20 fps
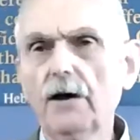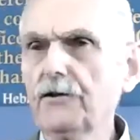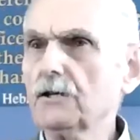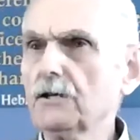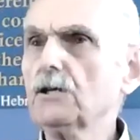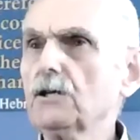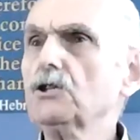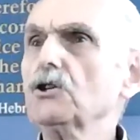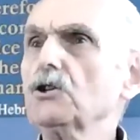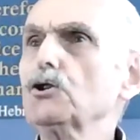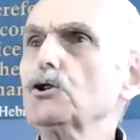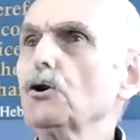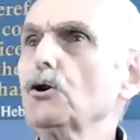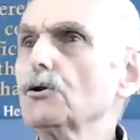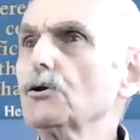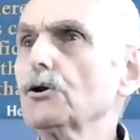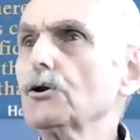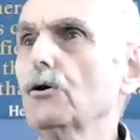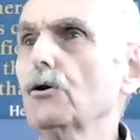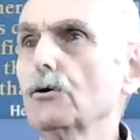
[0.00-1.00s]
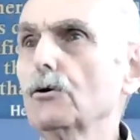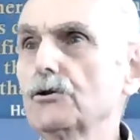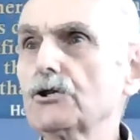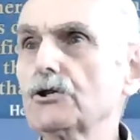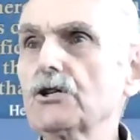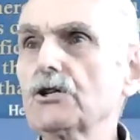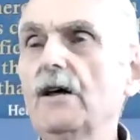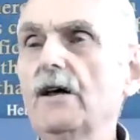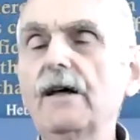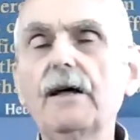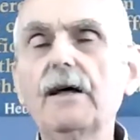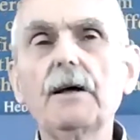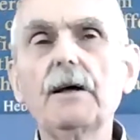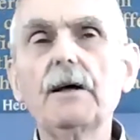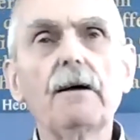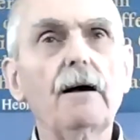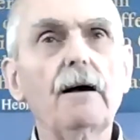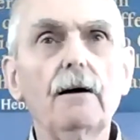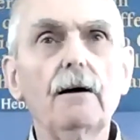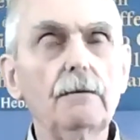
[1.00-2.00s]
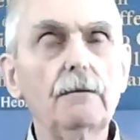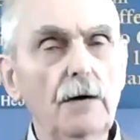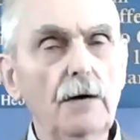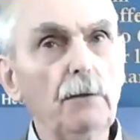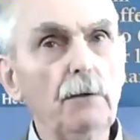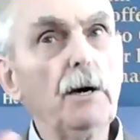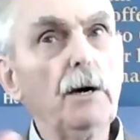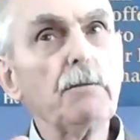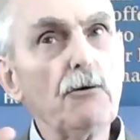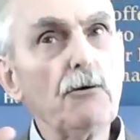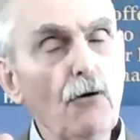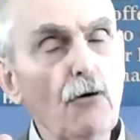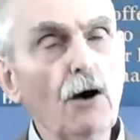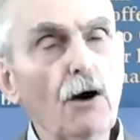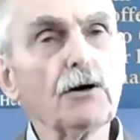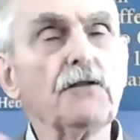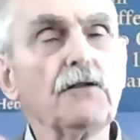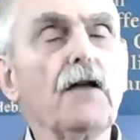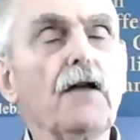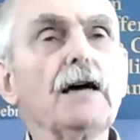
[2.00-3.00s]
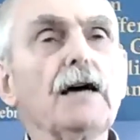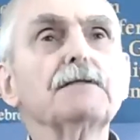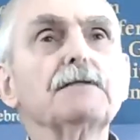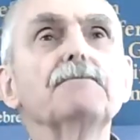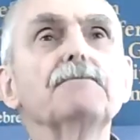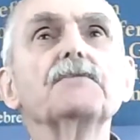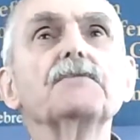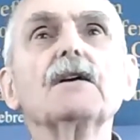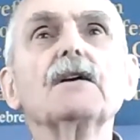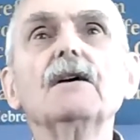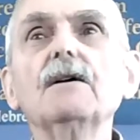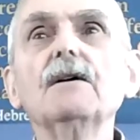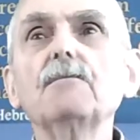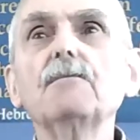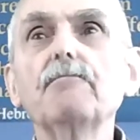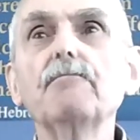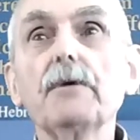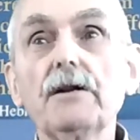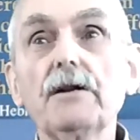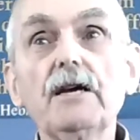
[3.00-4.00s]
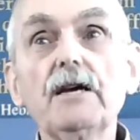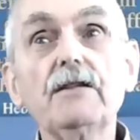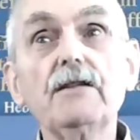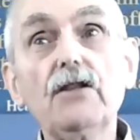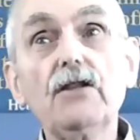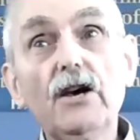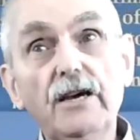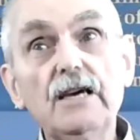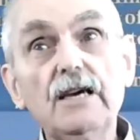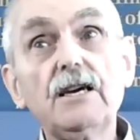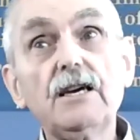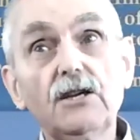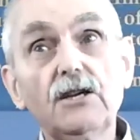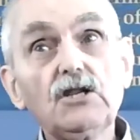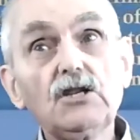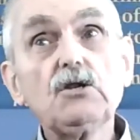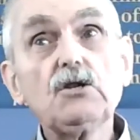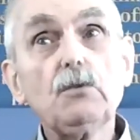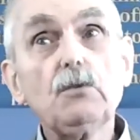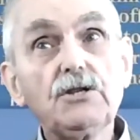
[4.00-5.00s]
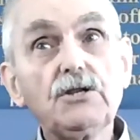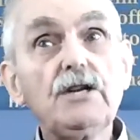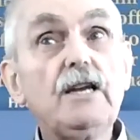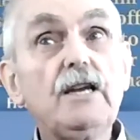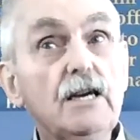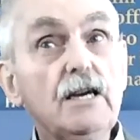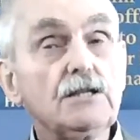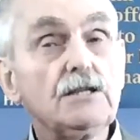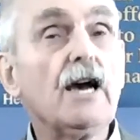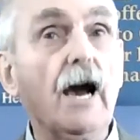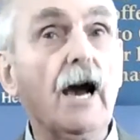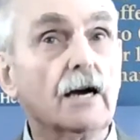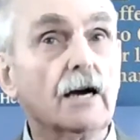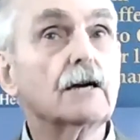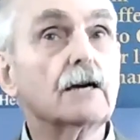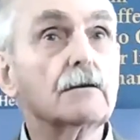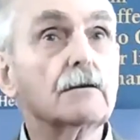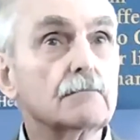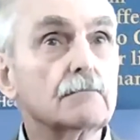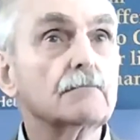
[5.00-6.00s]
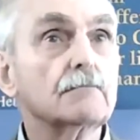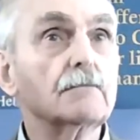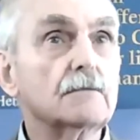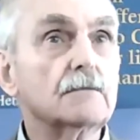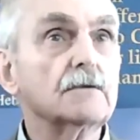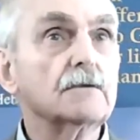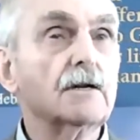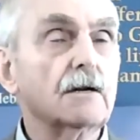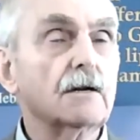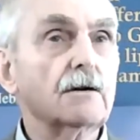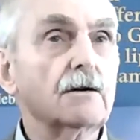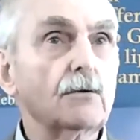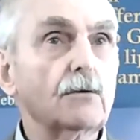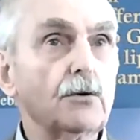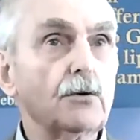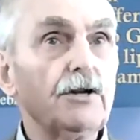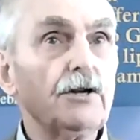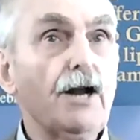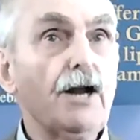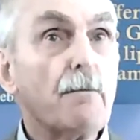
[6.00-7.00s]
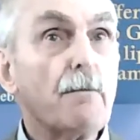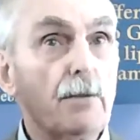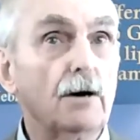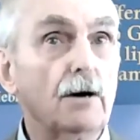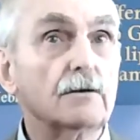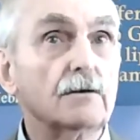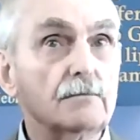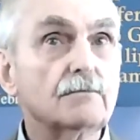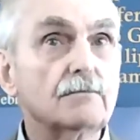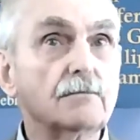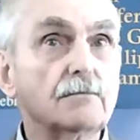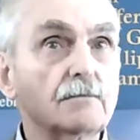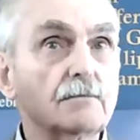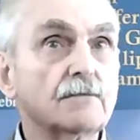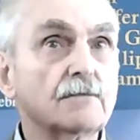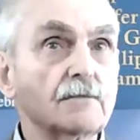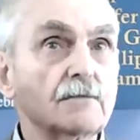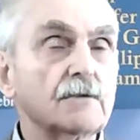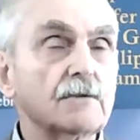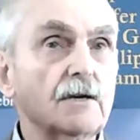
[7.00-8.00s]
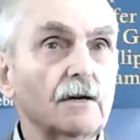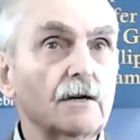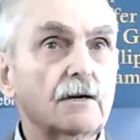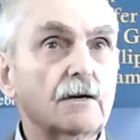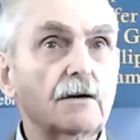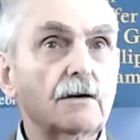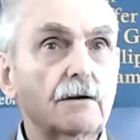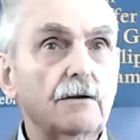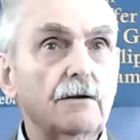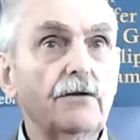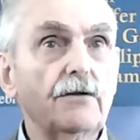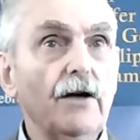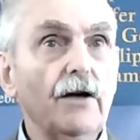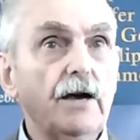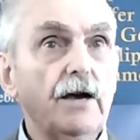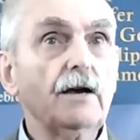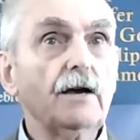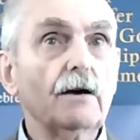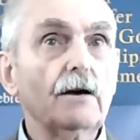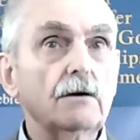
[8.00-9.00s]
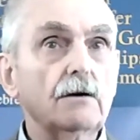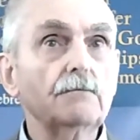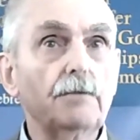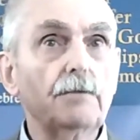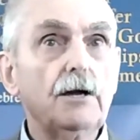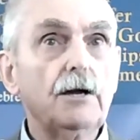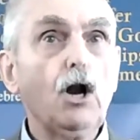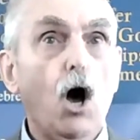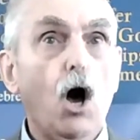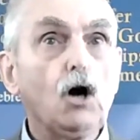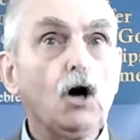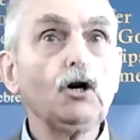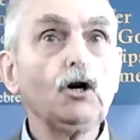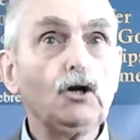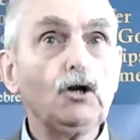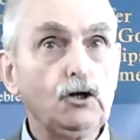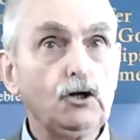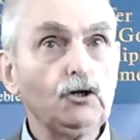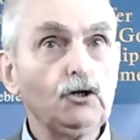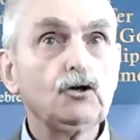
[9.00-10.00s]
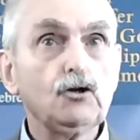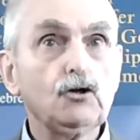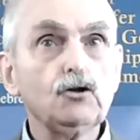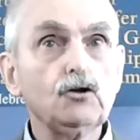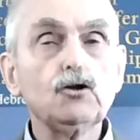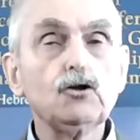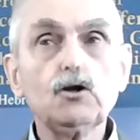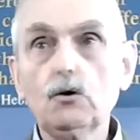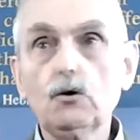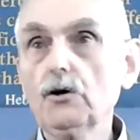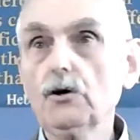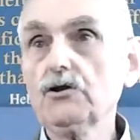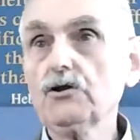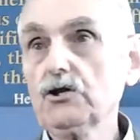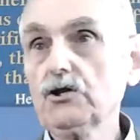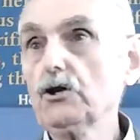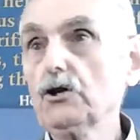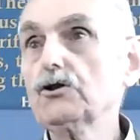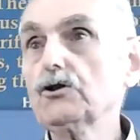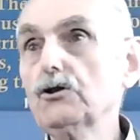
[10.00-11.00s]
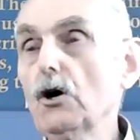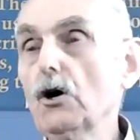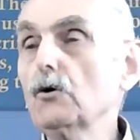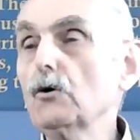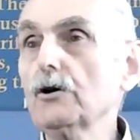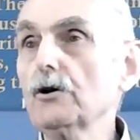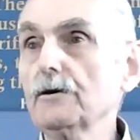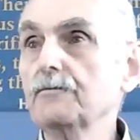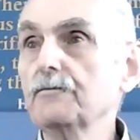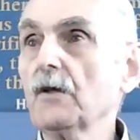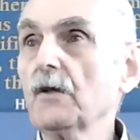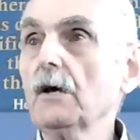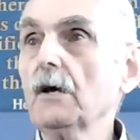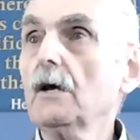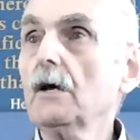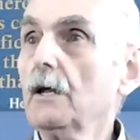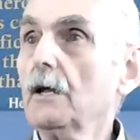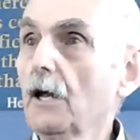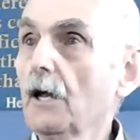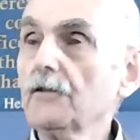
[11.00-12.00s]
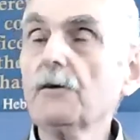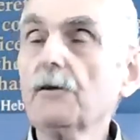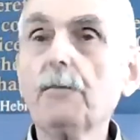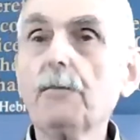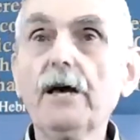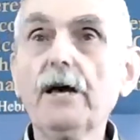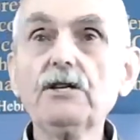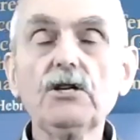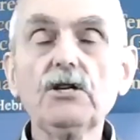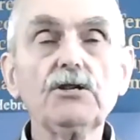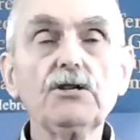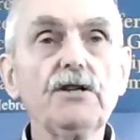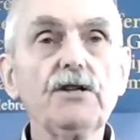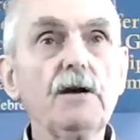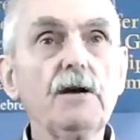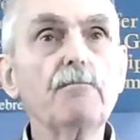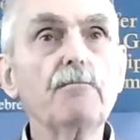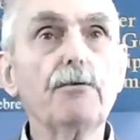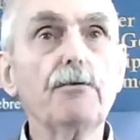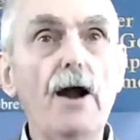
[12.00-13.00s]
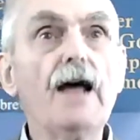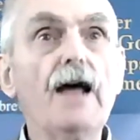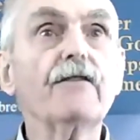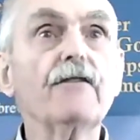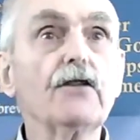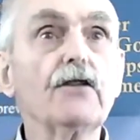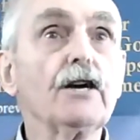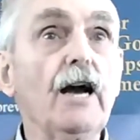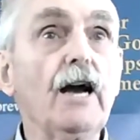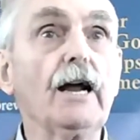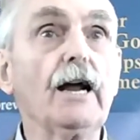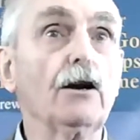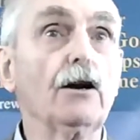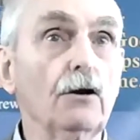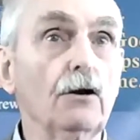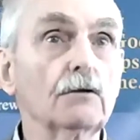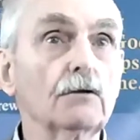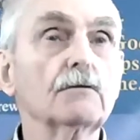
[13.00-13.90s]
these are shorthorns. I may be wrong in that, but in their ears was an ear tag with a number. They belong to a certain owner. In other places, they brand the cattle.